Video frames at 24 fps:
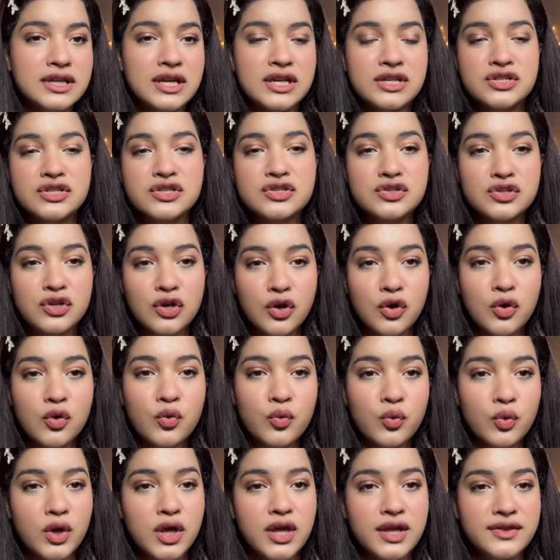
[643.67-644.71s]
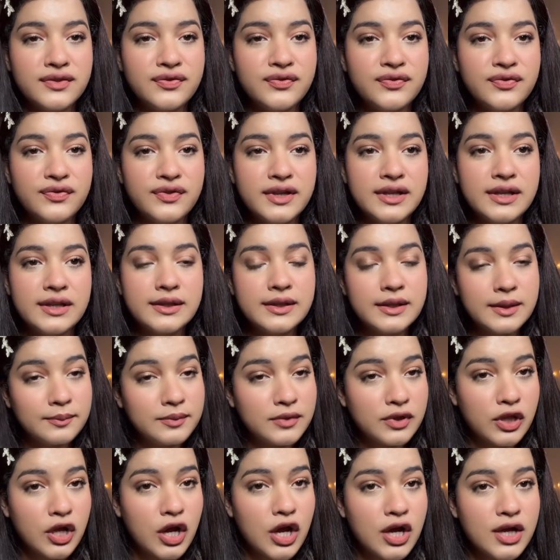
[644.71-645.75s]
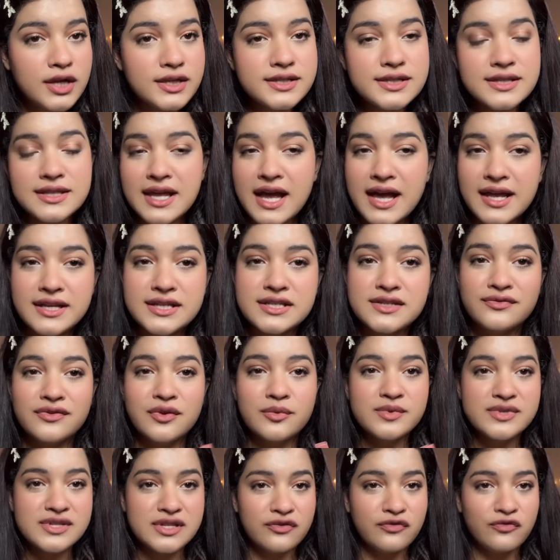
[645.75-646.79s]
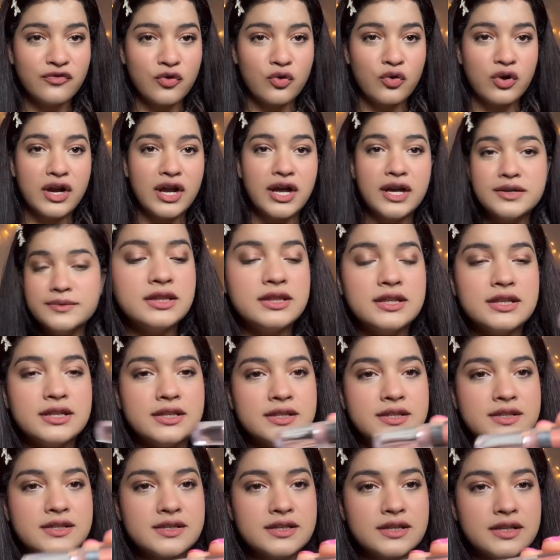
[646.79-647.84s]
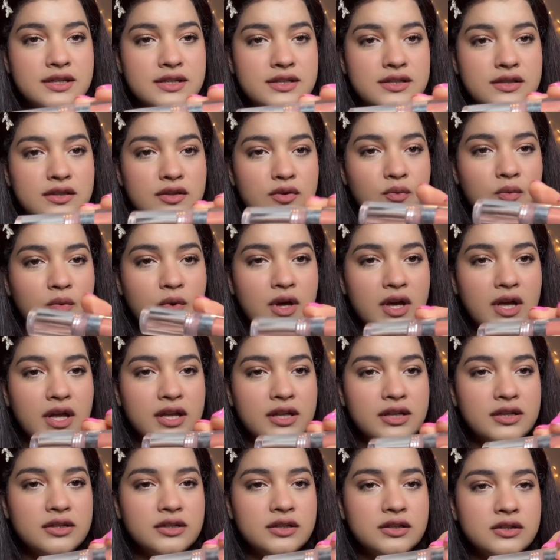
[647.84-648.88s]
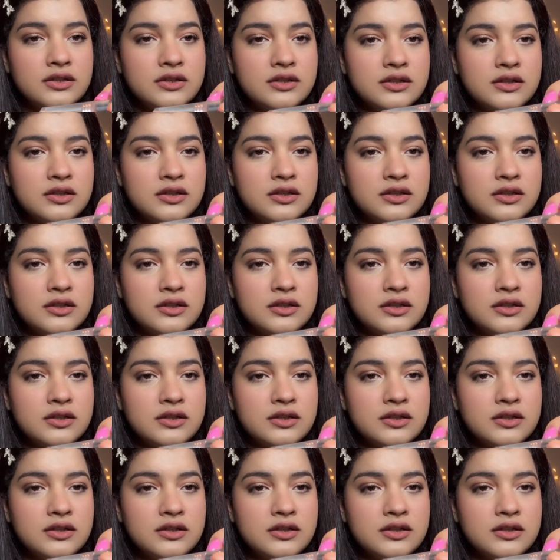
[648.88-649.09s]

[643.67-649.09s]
I just go with the lip gloss that is from Sephora. This is the one.